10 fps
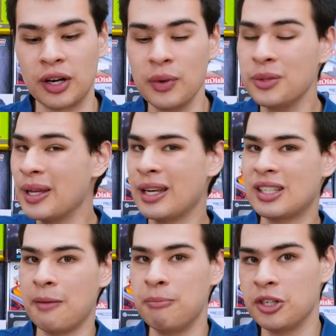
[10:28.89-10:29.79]
Once we get
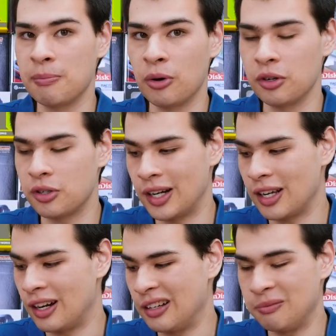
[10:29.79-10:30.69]
temperature monitoring,
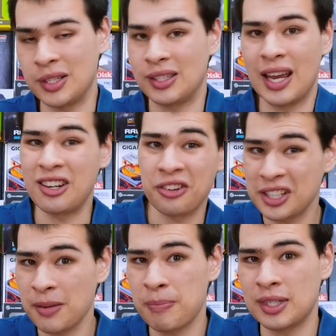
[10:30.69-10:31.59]
I'd say
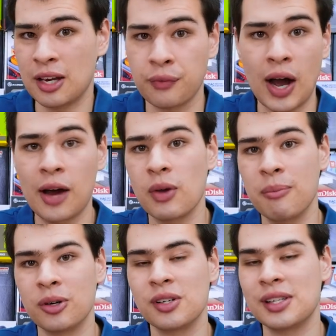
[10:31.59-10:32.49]
90% of hardware
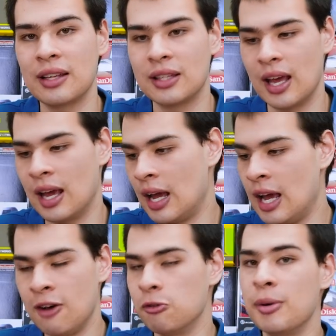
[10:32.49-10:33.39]
monitors out there
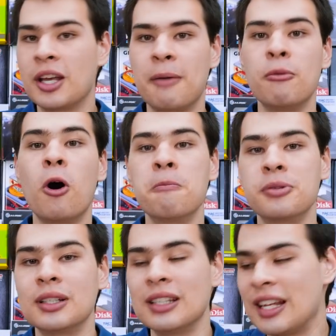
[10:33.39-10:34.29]
will become
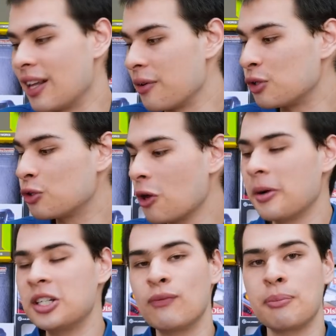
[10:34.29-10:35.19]
obsolete. There is so
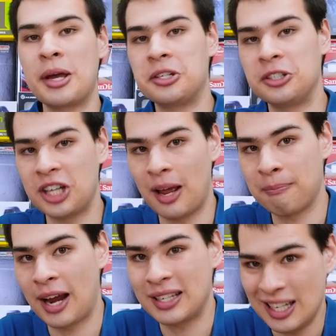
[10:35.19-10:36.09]
much information
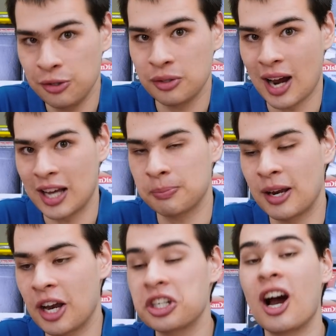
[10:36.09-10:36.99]
jam-packed into Task
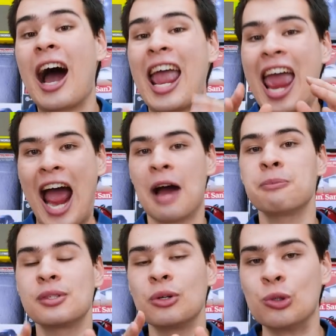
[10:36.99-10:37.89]
Manager, I
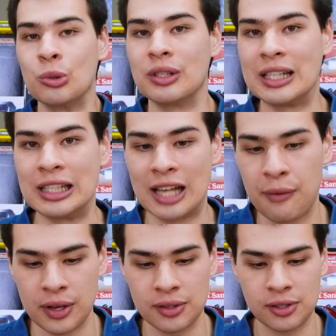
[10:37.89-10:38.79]
absolutely love
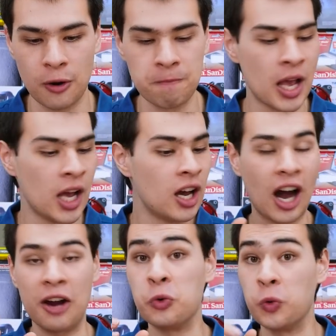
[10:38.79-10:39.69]
it. So
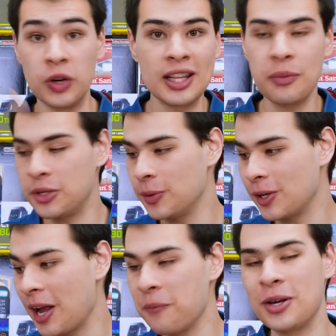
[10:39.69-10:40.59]
I really wish we could
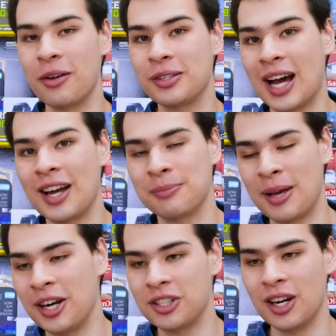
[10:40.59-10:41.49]
get Windows Task
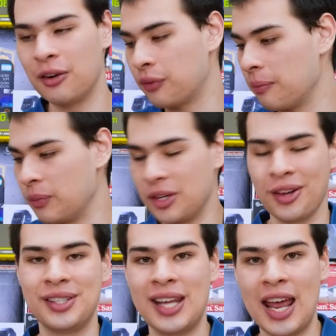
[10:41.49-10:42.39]
Manager from
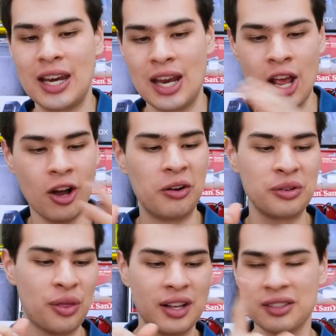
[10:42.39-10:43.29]
Windows 10 onto
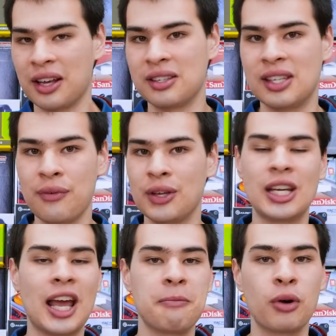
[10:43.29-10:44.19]
things like 7 and
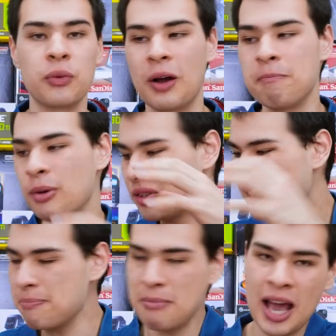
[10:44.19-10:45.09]
8.1 because the
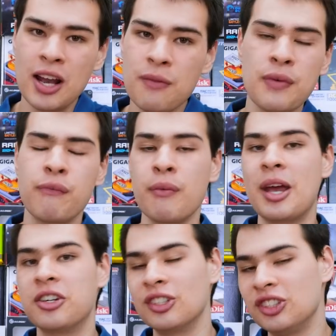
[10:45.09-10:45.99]
amount of
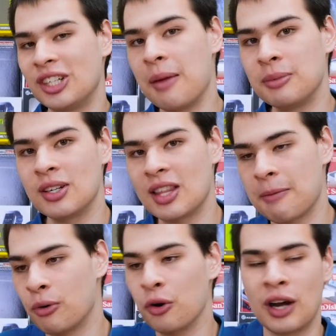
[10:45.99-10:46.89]
information jammed into that
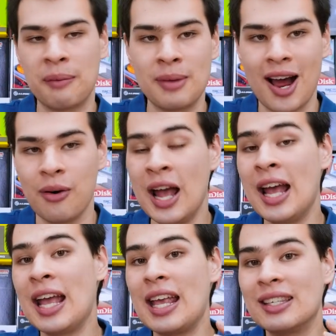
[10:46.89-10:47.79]
program now
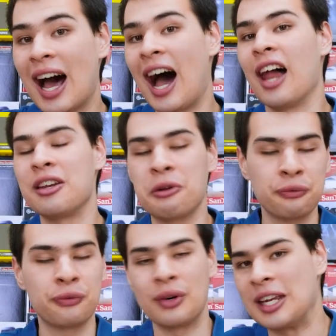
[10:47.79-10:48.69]
is
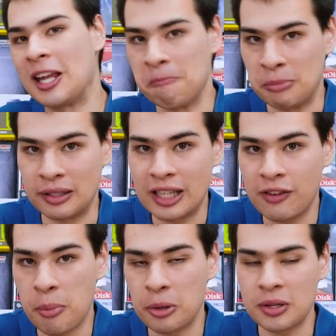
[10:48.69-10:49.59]
unfreaking
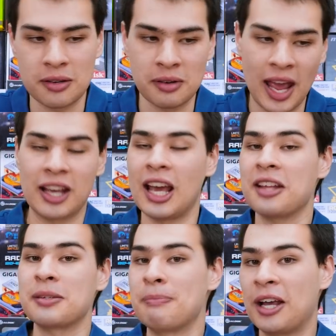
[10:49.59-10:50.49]
believable. And heck, as
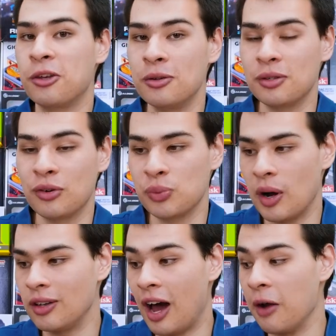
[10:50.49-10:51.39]
a Mac user as
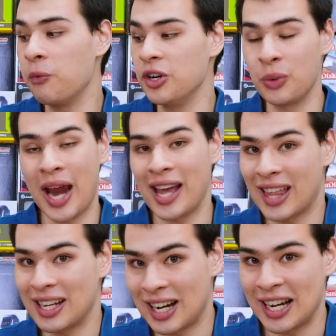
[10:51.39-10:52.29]
well, I wish we had
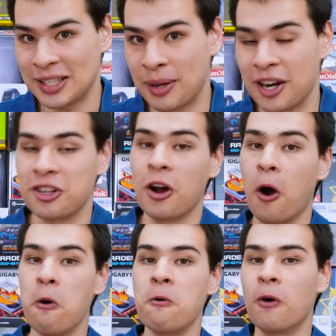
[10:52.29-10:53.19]
that Task Manager
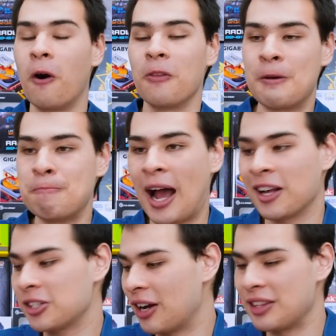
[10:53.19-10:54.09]
over on the Mac
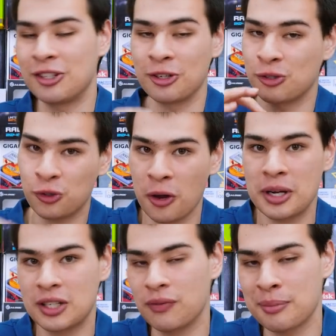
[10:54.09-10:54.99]
side. There's just so
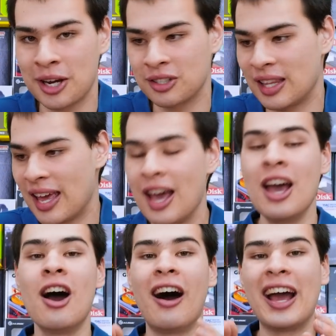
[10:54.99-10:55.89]
much information there.
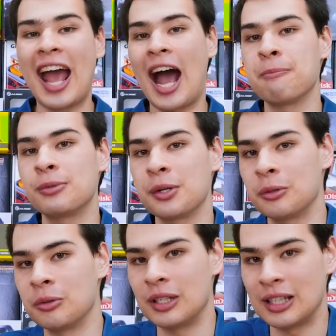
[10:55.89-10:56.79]
I
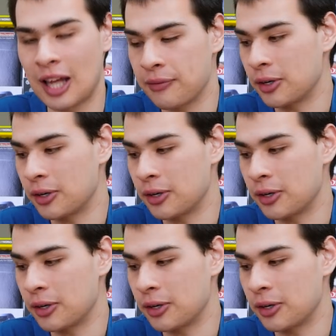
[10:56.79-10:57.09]
absolutely love it.